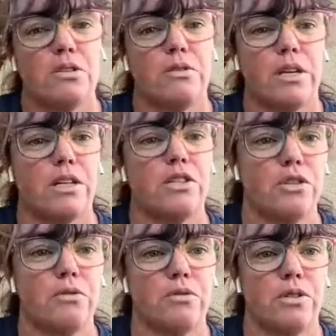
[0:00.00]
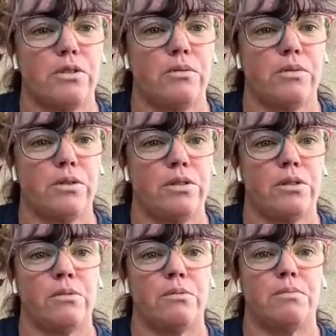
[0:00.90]
So that shows you, you
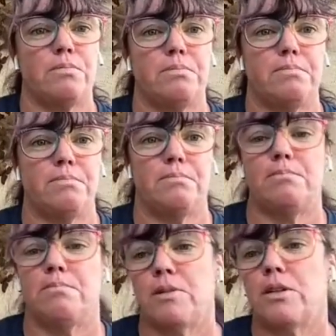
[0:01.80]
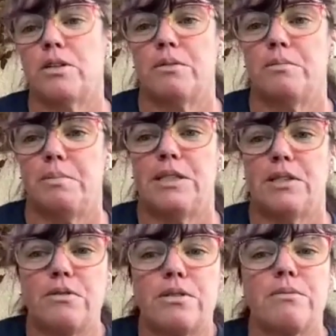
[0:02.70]
know, we're going to be
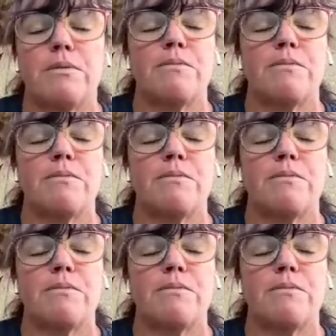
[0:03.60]
nosy.